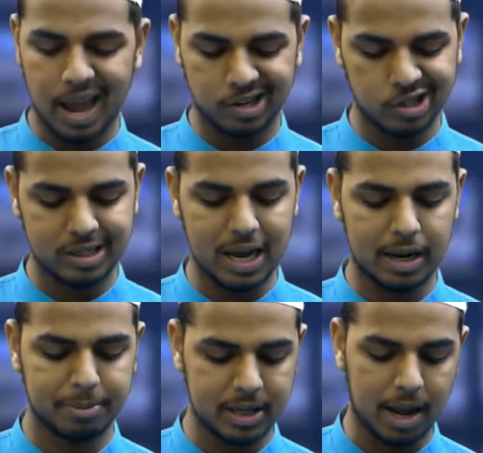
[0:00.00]
anxious
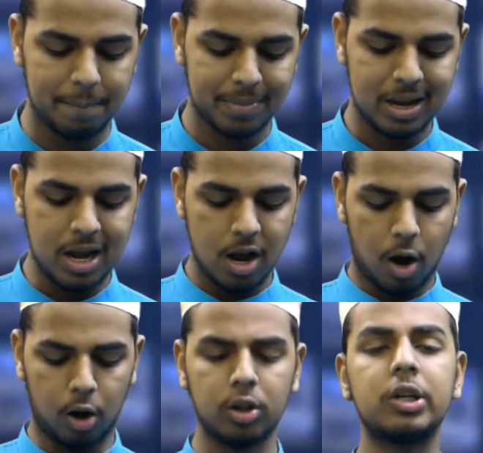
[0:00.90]
and upset.
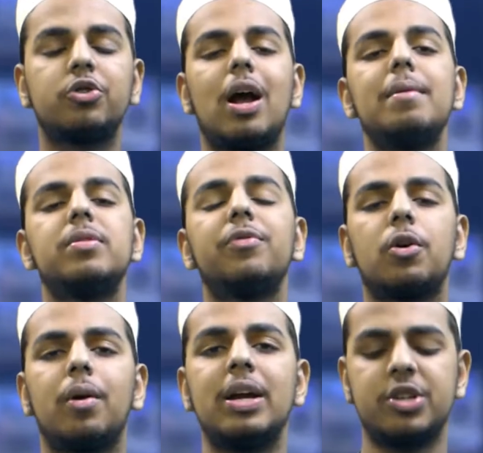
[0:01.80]
All the tribes of
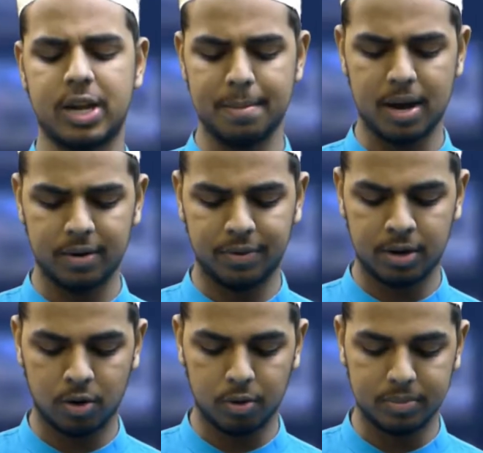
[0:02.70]
Quraysh came out of
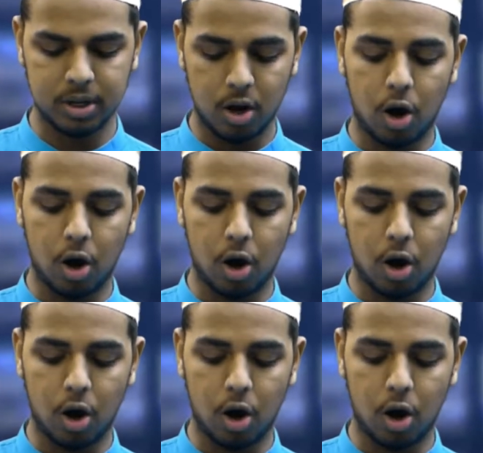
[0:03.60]
their homes.